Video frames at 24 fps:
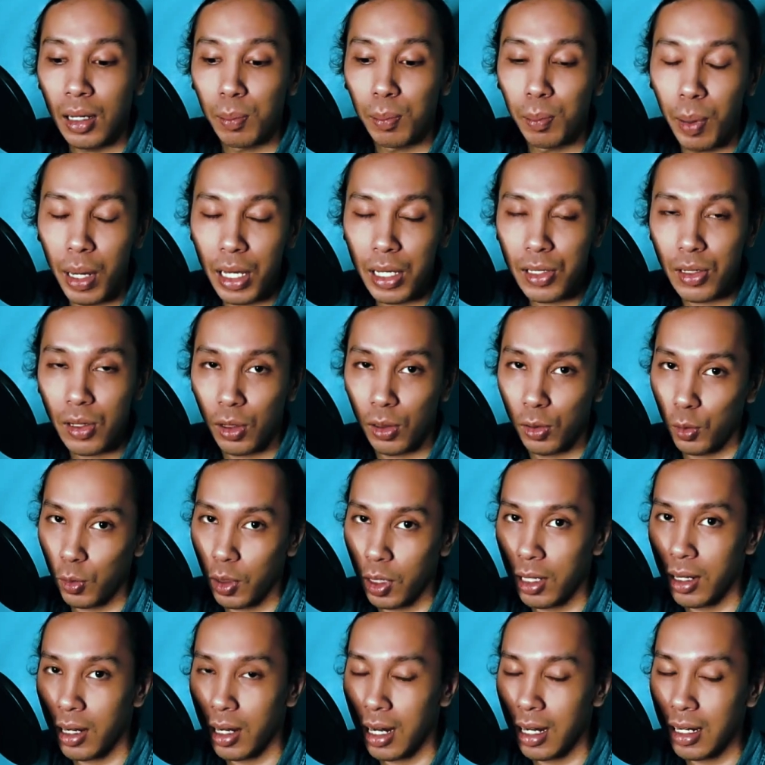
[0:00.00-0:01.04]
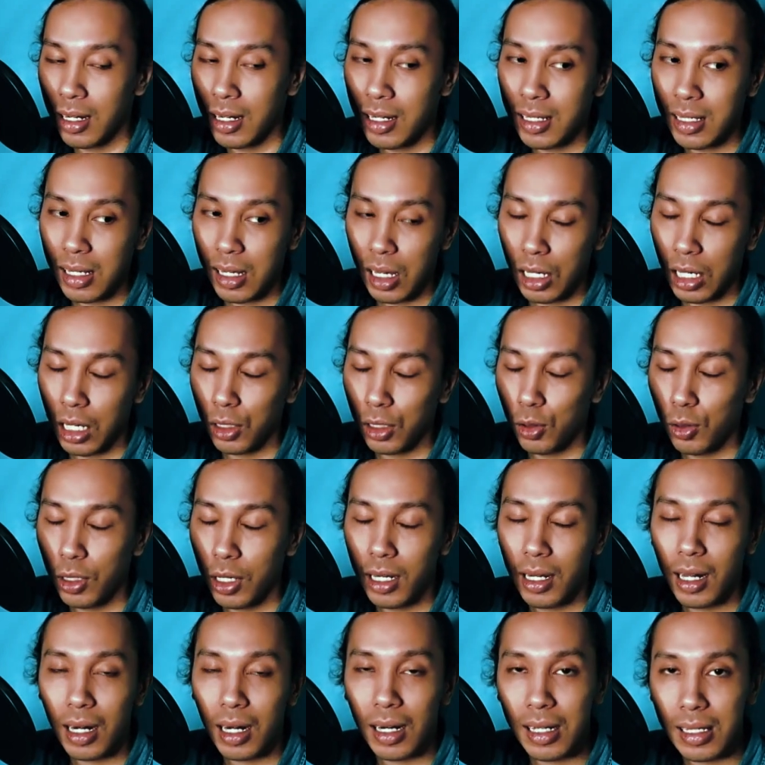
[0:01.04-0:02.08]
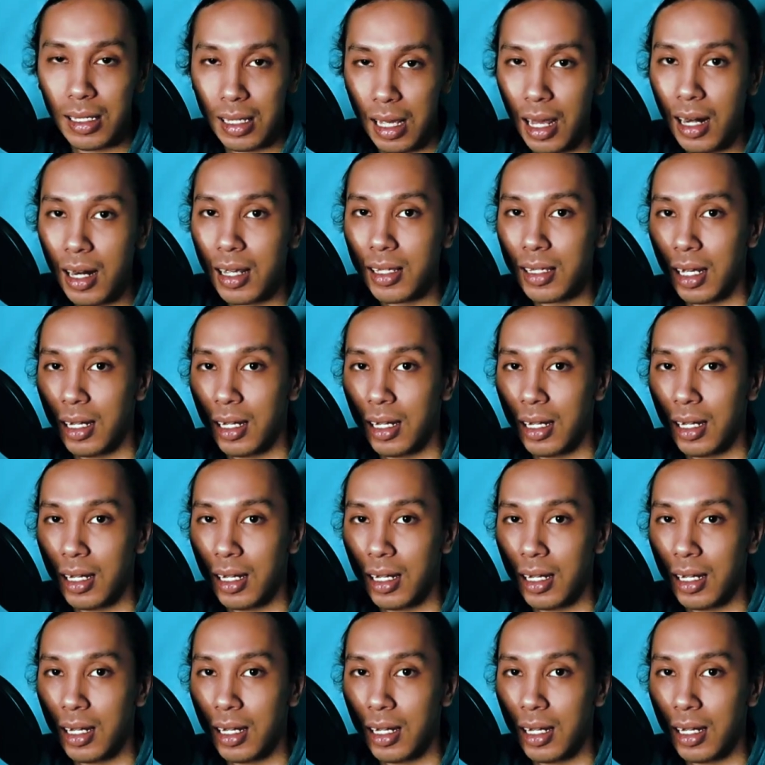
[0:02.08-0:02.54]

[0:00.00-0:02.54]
based on Together and this Together the series,